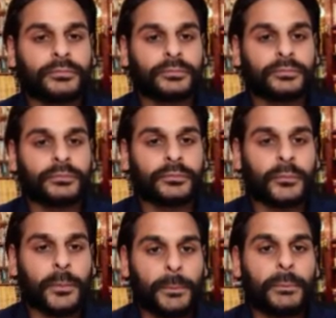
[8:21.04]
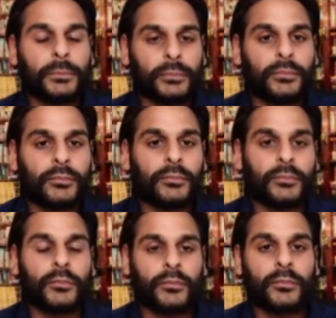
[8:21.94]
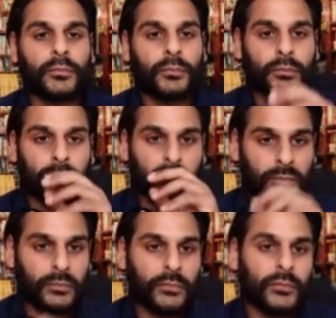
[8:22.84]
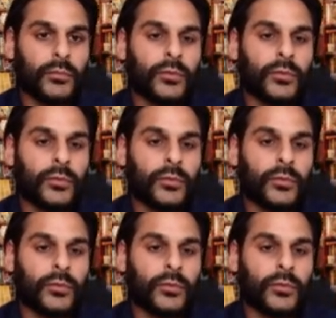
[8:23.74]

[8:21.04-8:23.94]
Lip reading: This person isn't speaking.